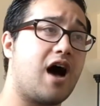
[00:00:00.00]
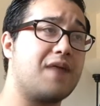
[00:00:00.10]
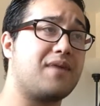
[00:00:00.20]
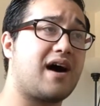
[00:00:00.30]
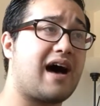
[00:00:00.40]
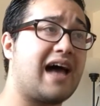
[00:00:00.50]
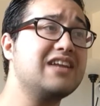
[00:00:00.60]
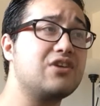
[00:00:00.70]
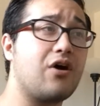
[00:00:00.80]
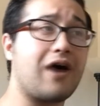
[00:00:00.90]

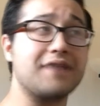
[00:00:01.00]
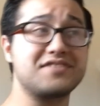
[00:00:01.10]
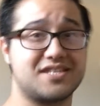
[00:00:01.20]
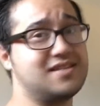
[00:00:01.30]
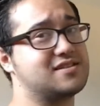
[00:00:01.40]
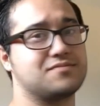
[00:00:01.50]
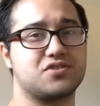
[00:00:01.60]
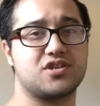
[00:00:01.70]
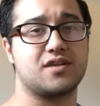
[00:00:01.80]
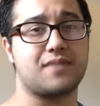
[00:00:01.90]
I know I've seen some
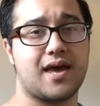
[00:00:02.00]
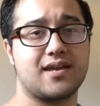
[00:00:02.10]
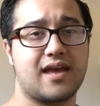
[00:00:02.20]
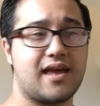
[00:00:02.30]
shit, man.